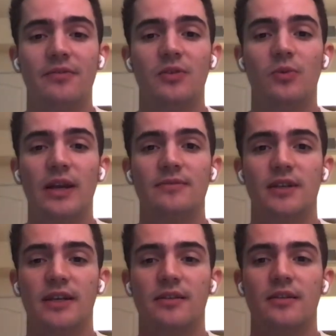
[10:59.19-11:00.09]
the
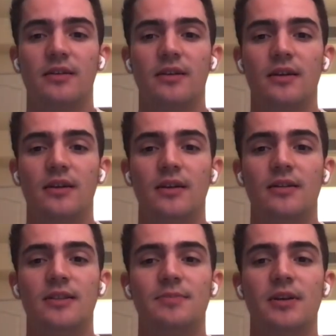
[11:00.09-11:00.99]
wavelength,
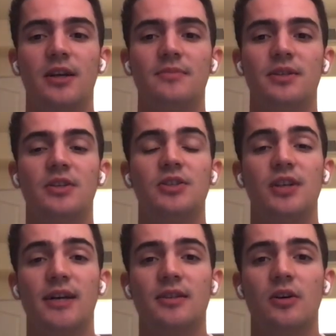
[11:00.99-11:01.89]
this becomes a shallow